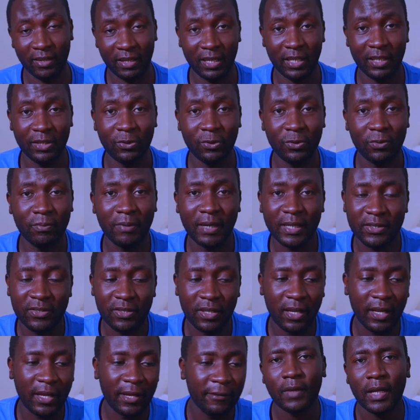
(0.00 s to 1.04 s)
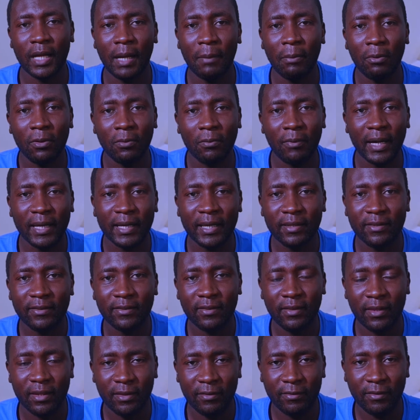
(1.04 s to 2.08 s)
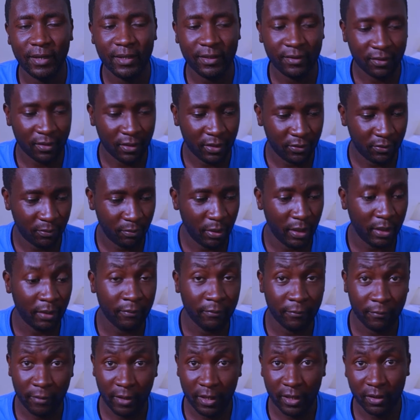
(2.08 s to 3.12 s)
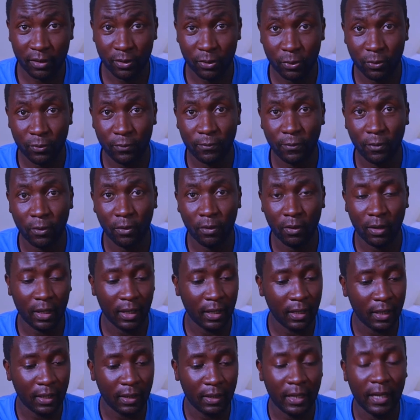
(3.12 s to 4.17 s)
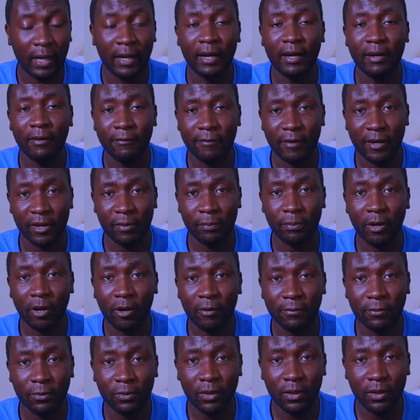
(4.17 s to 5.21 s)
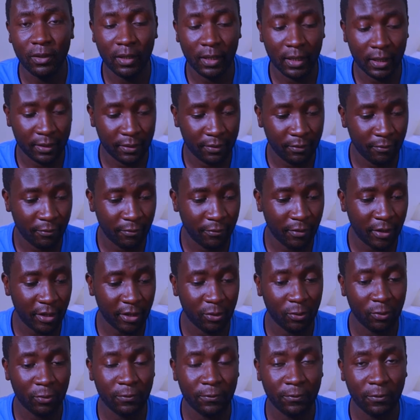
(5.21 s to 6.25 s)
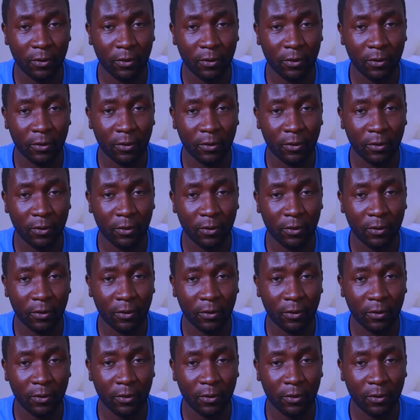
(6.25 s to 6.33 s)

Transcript: good battery life. Apple markets the device as being very good for very powerful and very good for